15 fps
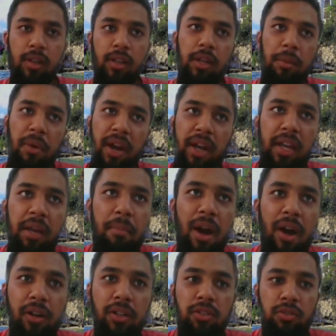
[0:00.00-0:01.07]
the breaking
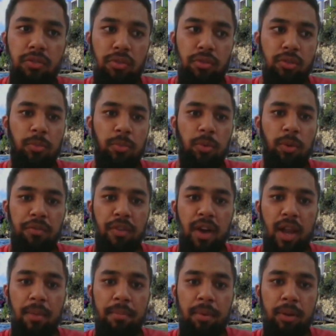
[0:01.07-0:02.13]
barriers through sport
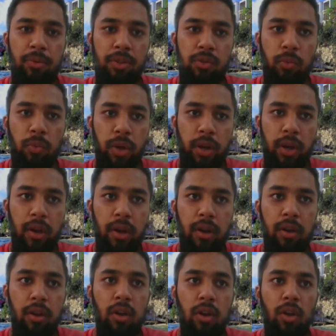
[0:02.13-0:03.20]
development was where
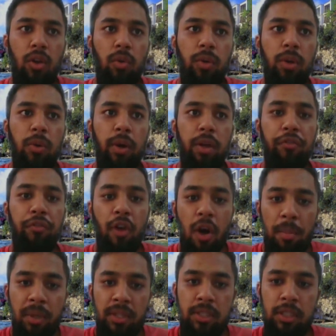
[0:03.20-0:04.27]
we would form
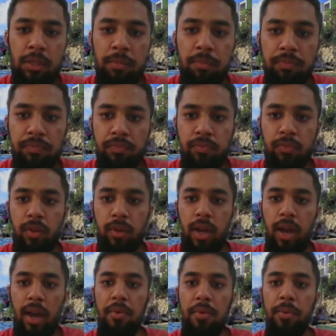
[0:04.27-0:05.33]
a team
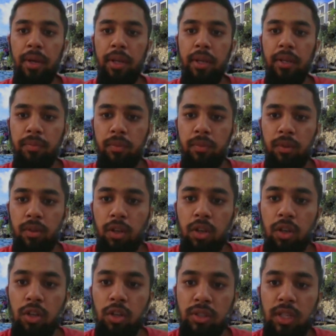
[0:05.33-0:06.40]
and we would
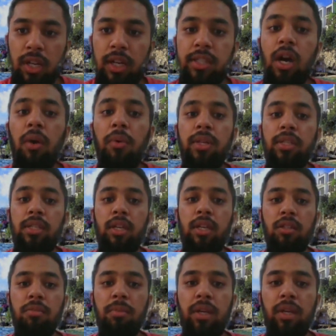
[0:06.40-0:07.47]
utilize our skills
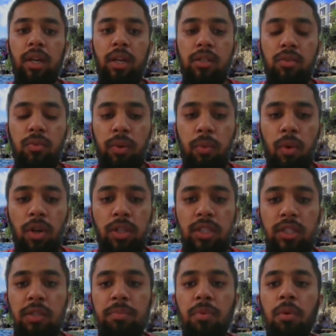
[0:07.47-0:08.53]
because we wanted
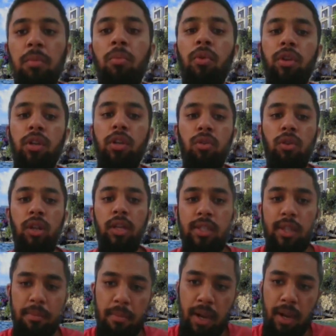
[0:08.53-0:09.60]
to promote the
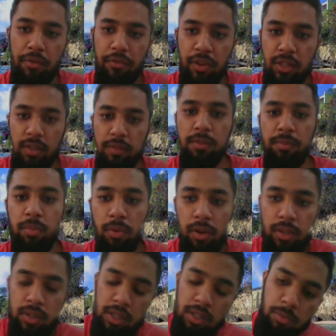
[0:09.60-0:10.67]
holistic benefits of
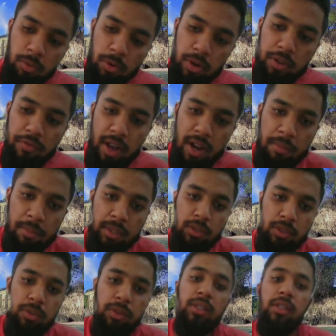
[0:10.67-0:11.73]
sports and sport development
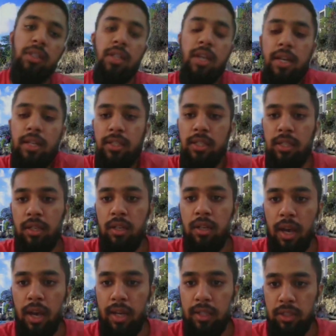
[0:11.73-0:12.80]
to a society
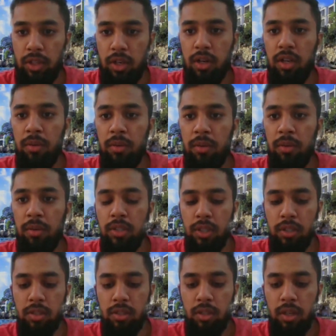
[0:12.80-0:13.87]
and to our
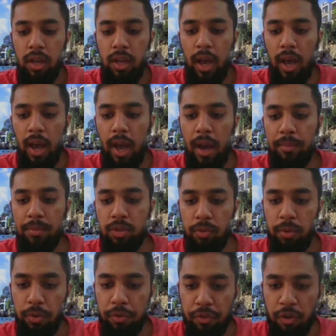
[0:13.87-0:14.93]
communities. So
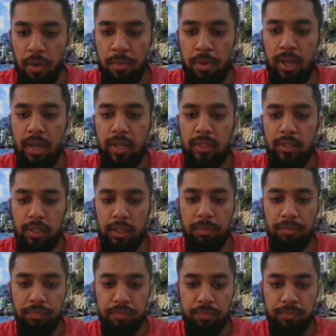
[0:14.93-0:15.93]
we would formulate a team